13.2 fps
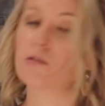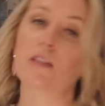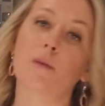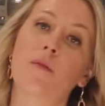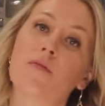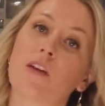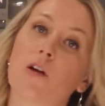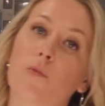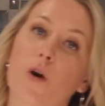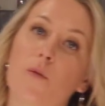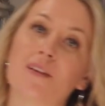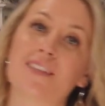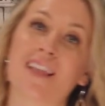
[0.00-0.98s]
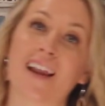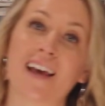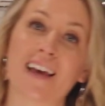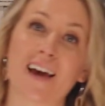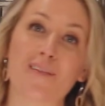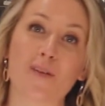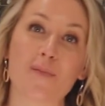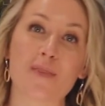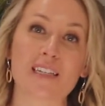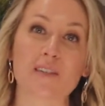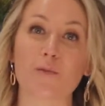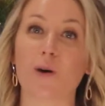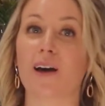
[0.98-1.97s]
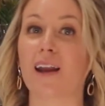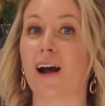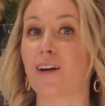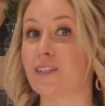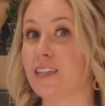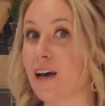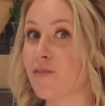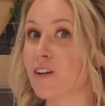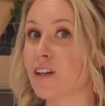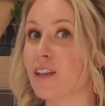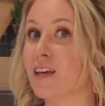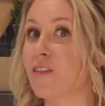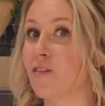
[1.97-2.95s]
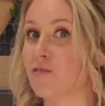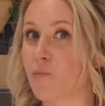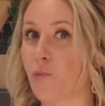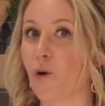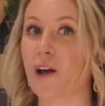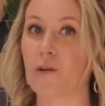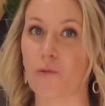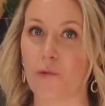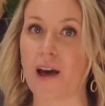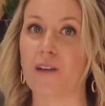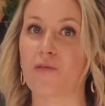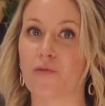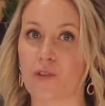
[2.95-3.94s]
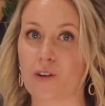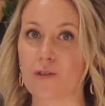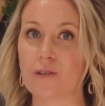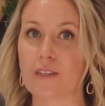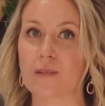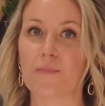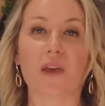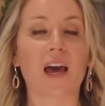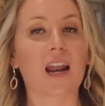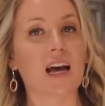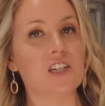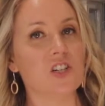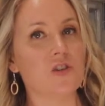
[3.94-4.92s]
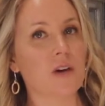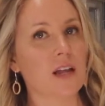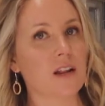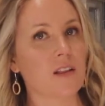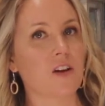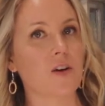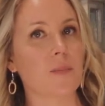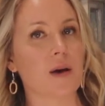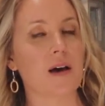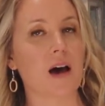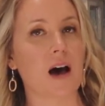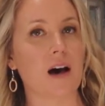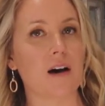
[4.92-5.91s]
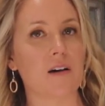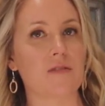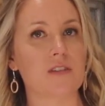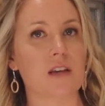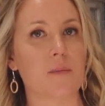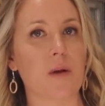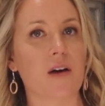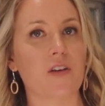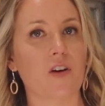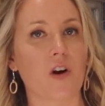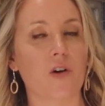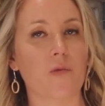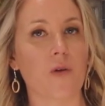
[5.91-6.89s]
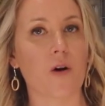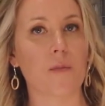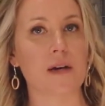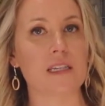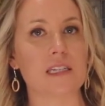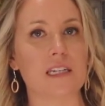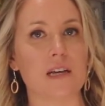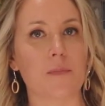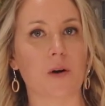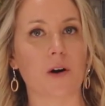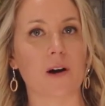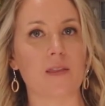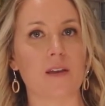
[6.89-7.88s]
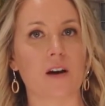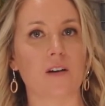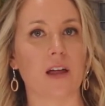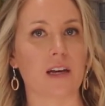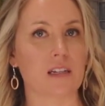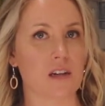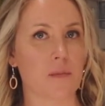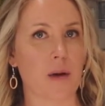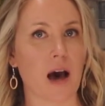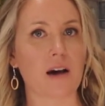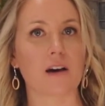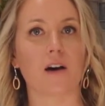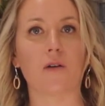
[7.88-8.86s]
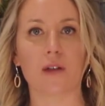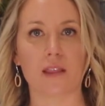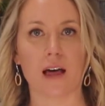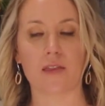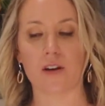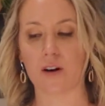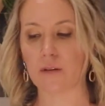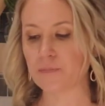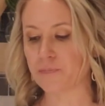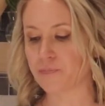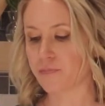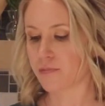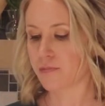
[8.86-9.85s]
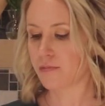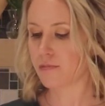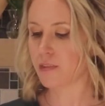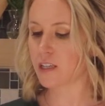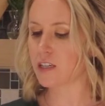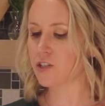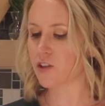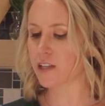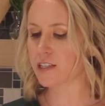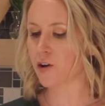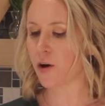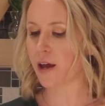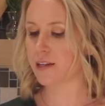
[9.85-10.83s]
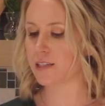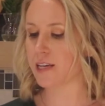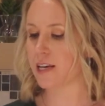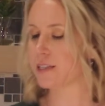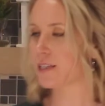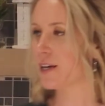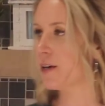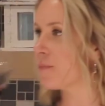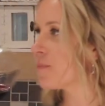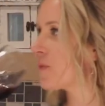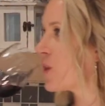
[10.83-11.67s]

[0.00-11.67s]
some of the aromas that I get from this one are definitely those bright red fruits, and I do get a little bit of some other aromas deeper in there, like tobacco and leather. So let's go ahead and taste it.